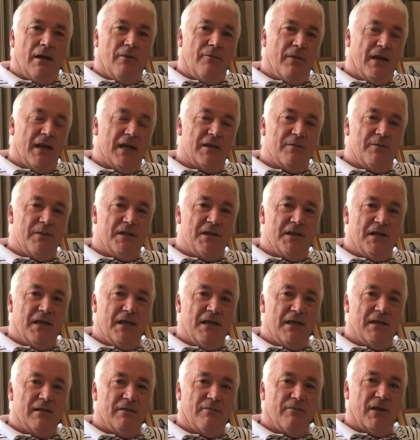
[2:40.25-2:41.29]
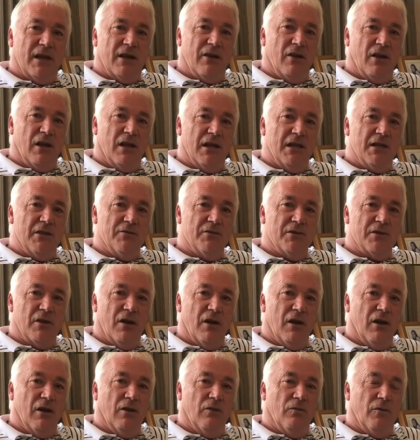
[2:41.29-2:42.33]
my expertise and my knowledge was
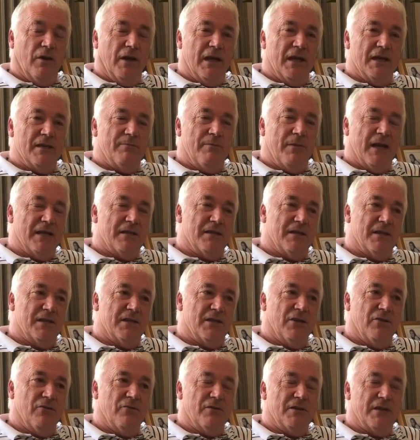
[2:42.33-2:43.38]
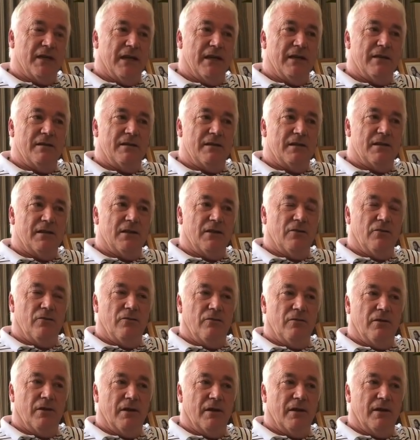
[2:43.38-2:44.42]
always better suited
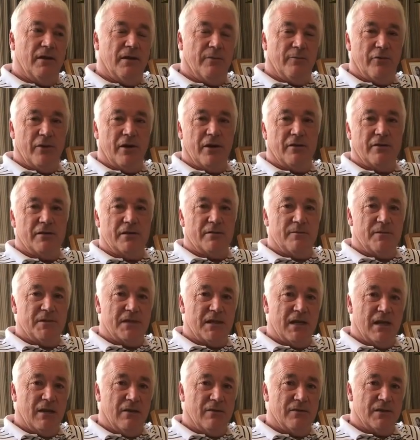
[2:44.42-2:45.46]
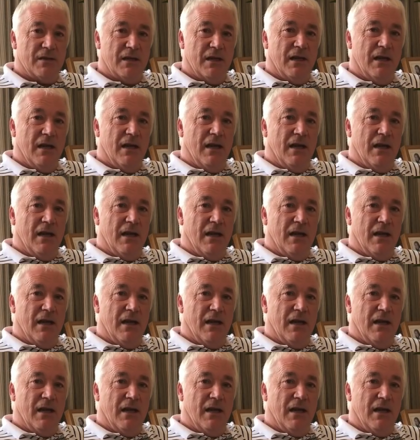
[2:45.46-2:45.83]
to the products themselves.